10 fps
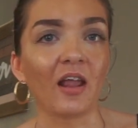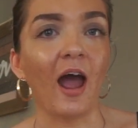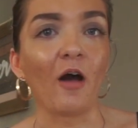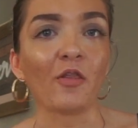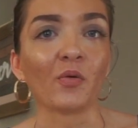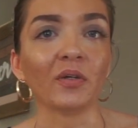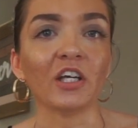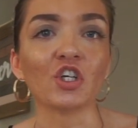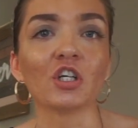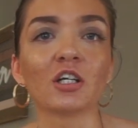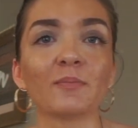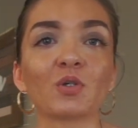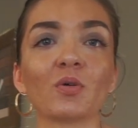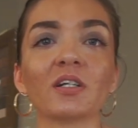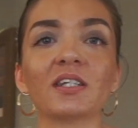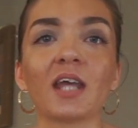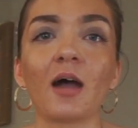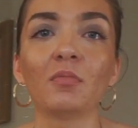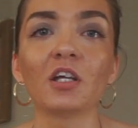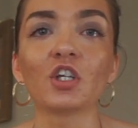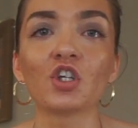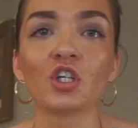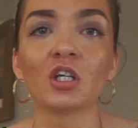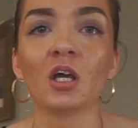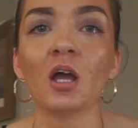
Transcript: how their relationships were established,